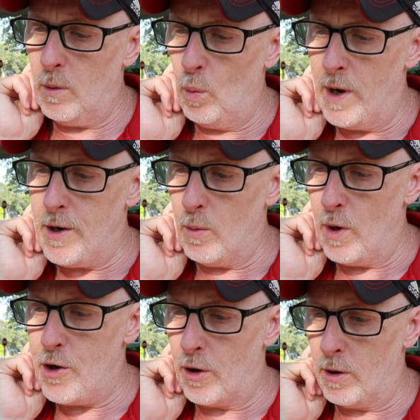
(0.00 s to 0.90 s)
When
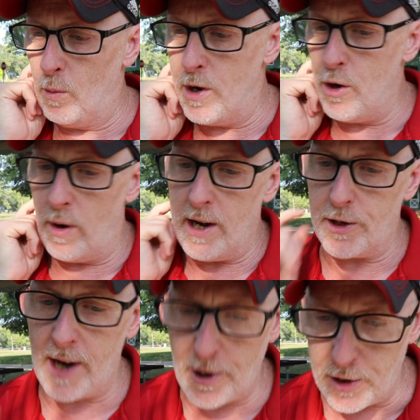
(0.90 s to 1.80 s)
you're
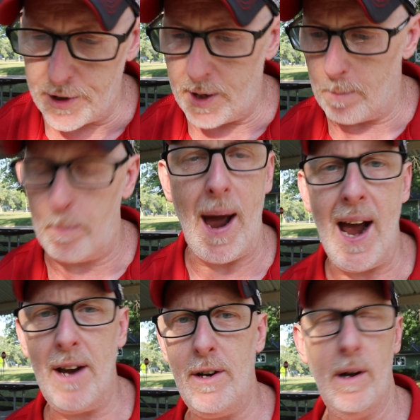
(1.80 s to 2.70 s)
not just
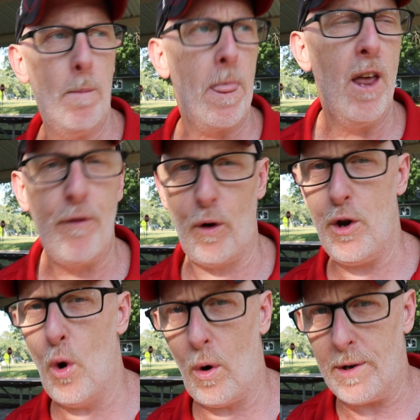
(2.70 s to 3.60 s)
bad for
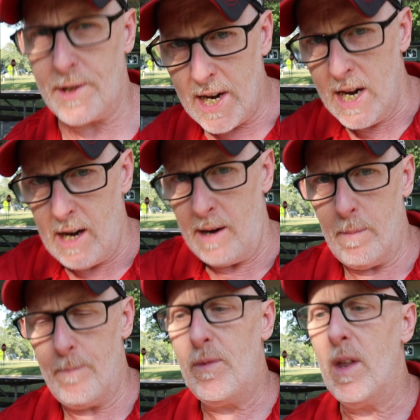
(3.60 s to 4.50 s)
your
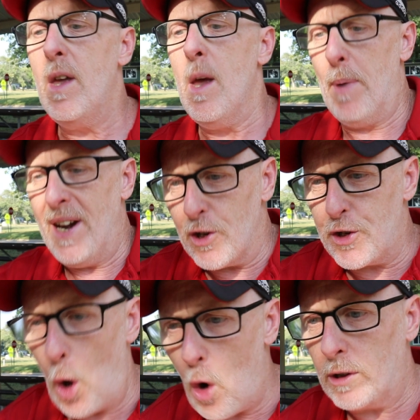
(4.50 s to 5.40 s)
team, but
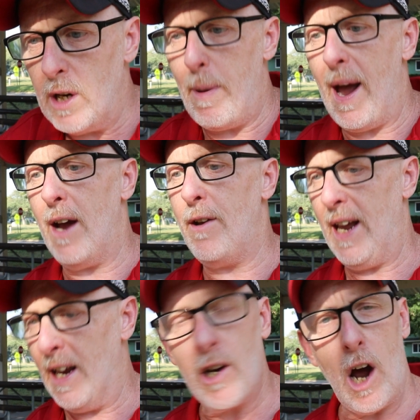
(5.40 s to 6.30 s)
historically bad
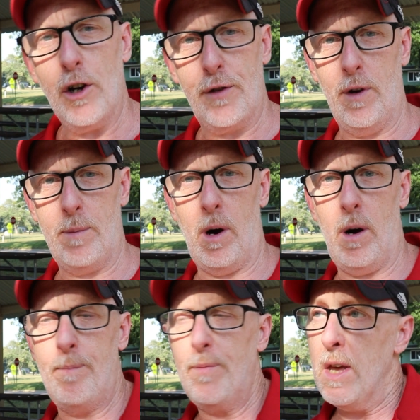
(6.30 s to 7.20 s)
in college
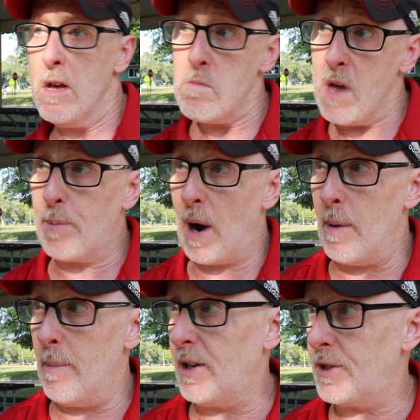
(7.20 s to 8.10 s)
football, it probably
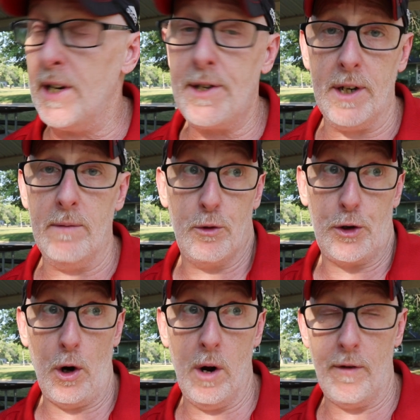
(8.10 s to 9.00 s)
makes sense to
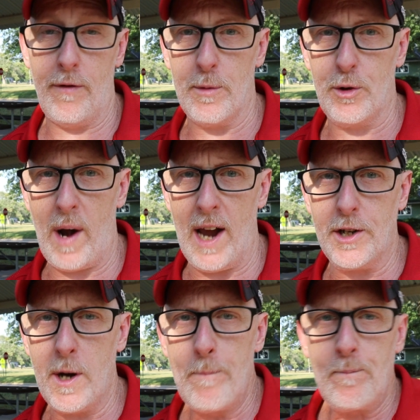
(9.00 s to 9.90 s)
start over from scratch.